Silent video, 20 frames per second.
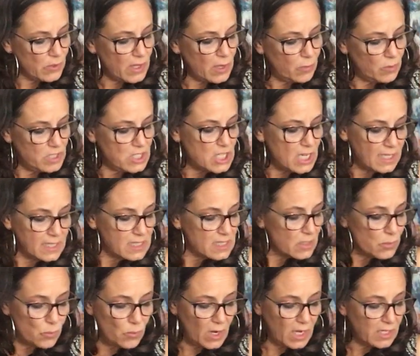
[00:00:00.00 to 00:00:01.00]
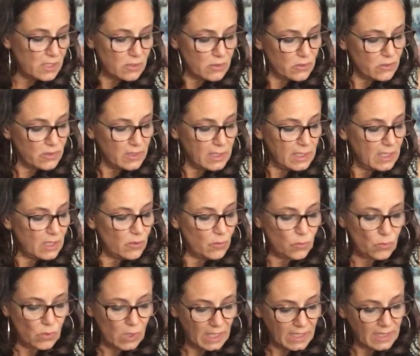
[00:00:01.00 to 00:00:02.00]
that rejects the regularly
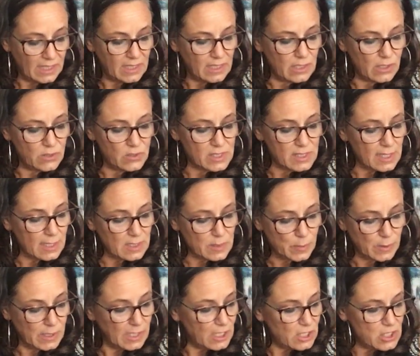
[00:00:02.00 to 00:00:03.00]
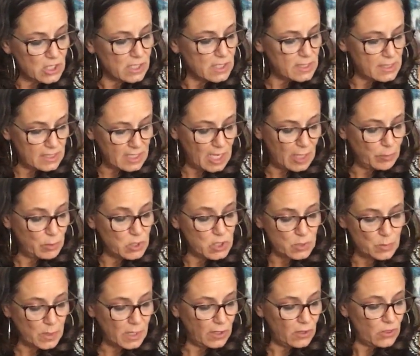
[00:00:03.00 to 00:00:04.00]
and widely used explanation
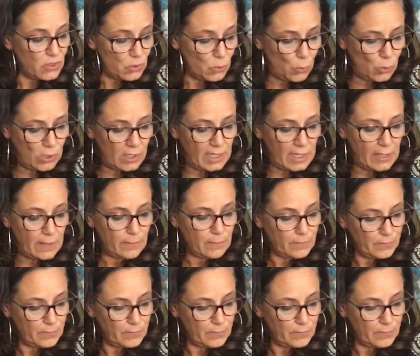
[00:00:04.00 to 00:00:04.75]
established by authority.